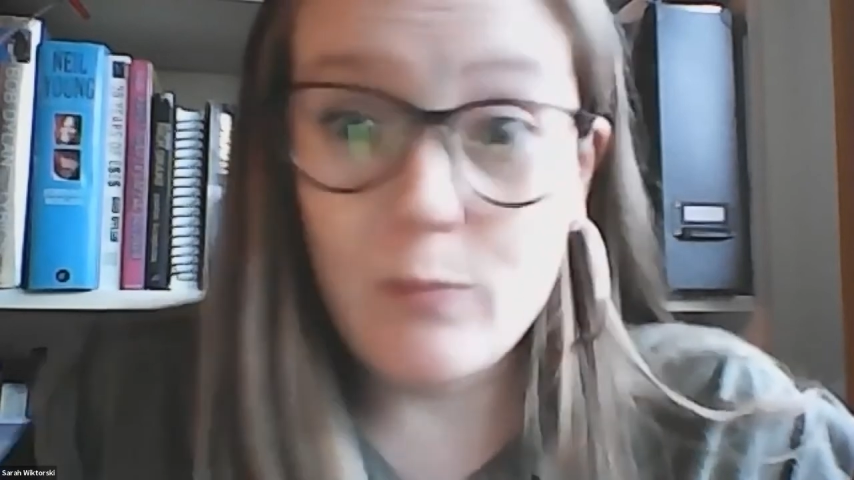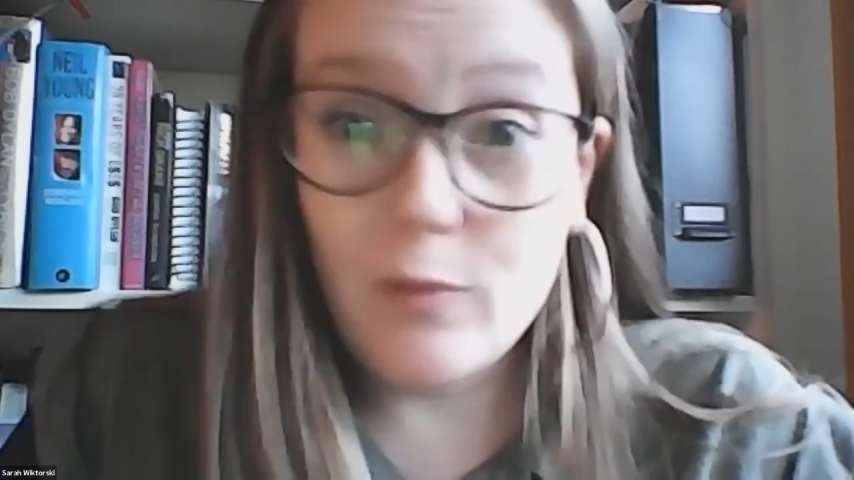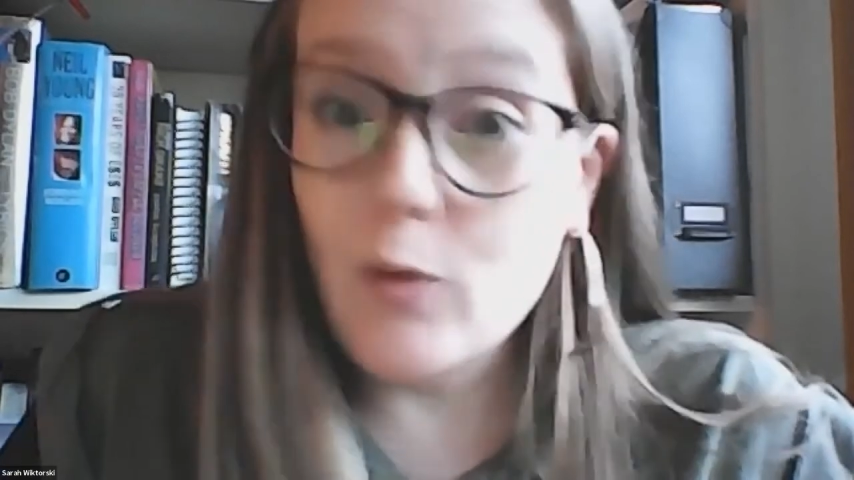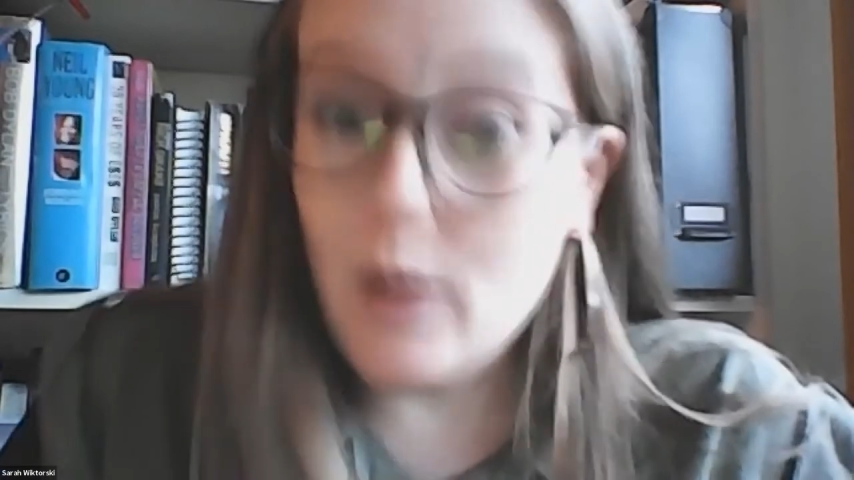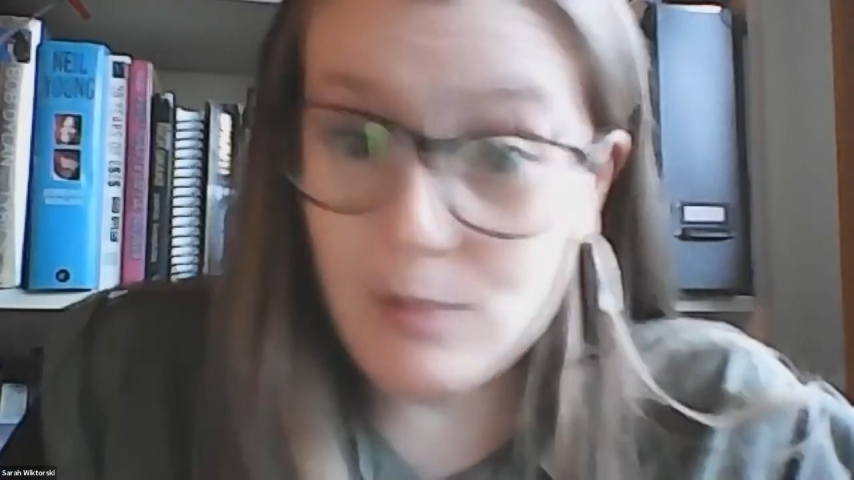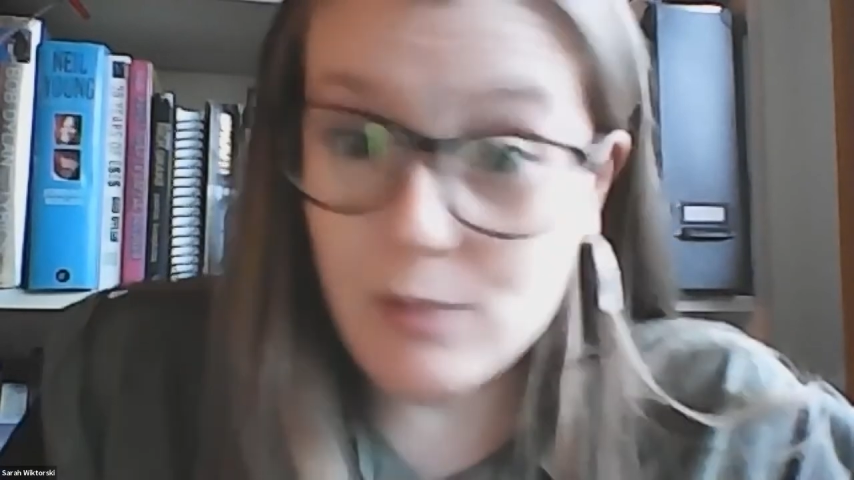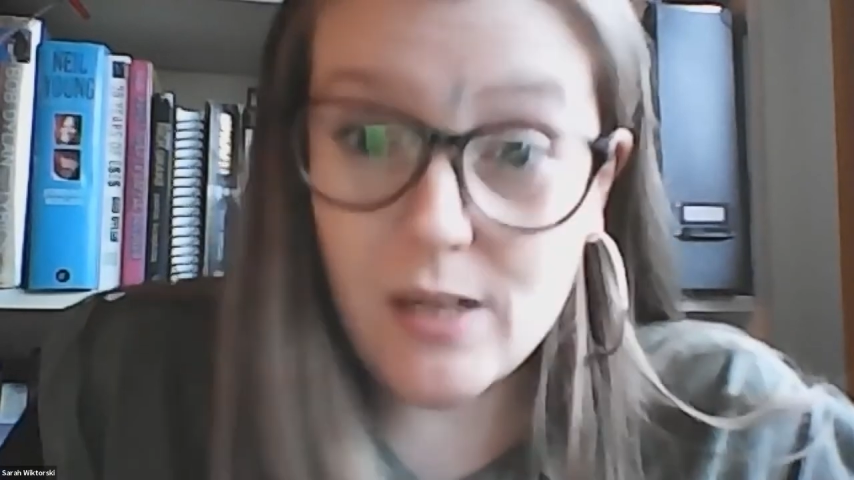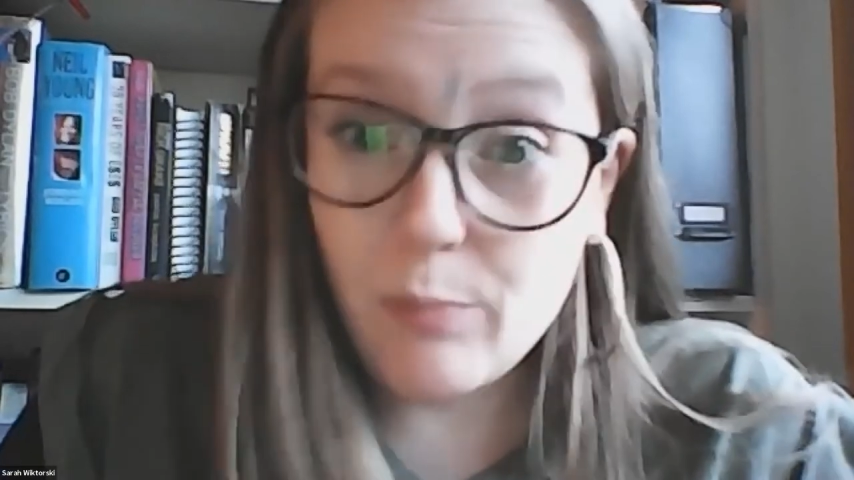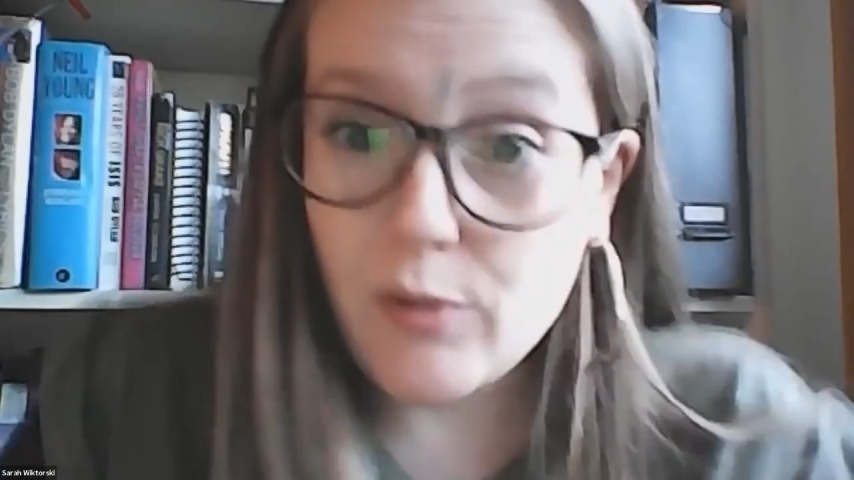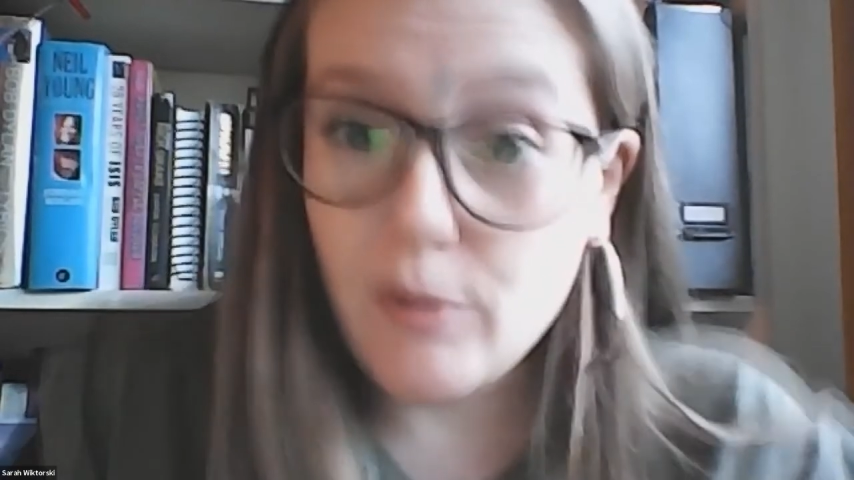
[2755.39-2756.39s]
it was
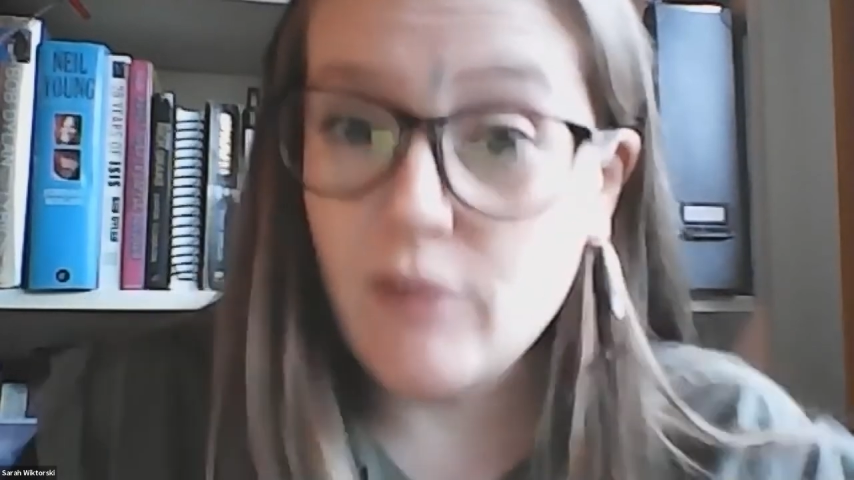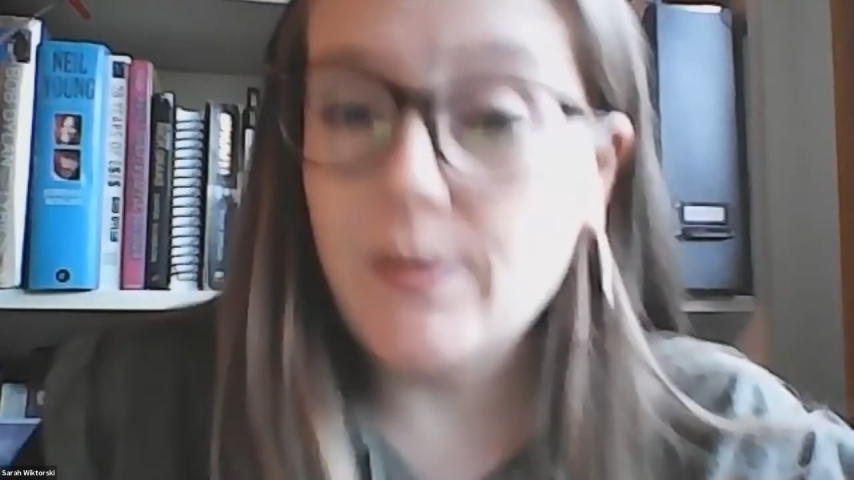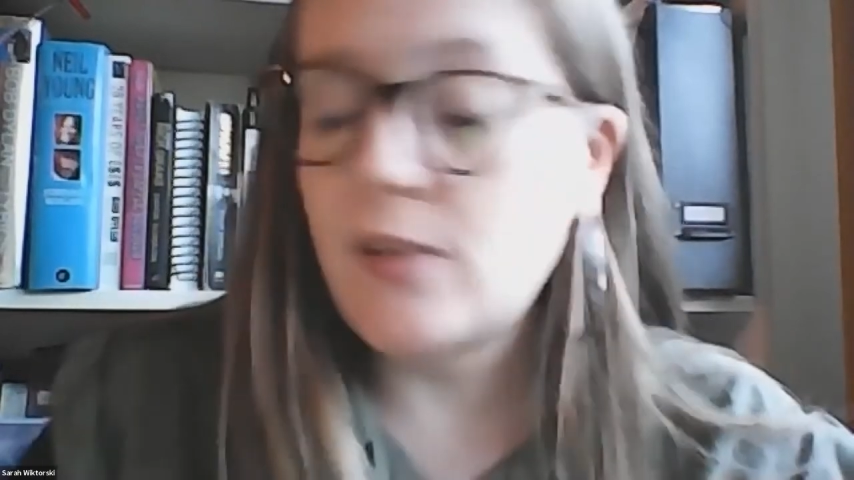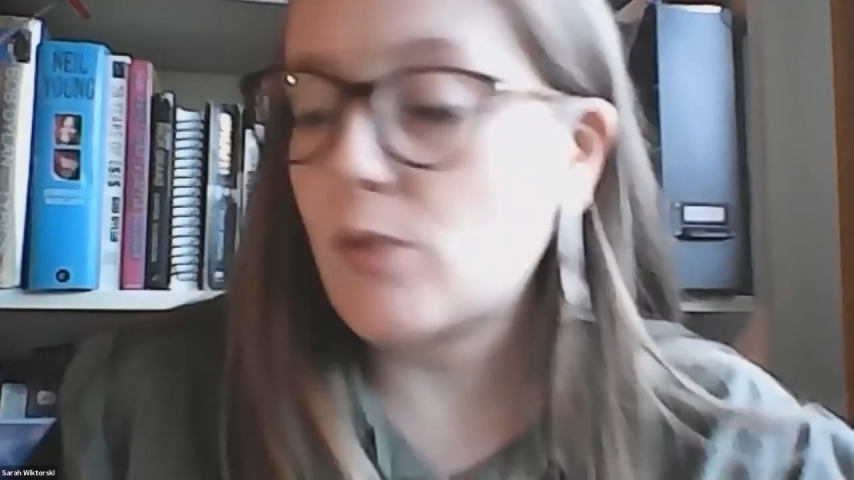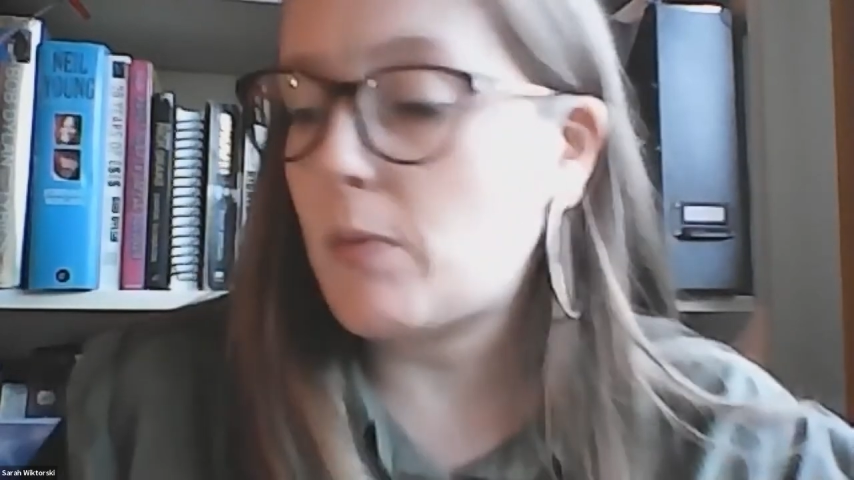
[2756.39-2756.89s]
an improvement,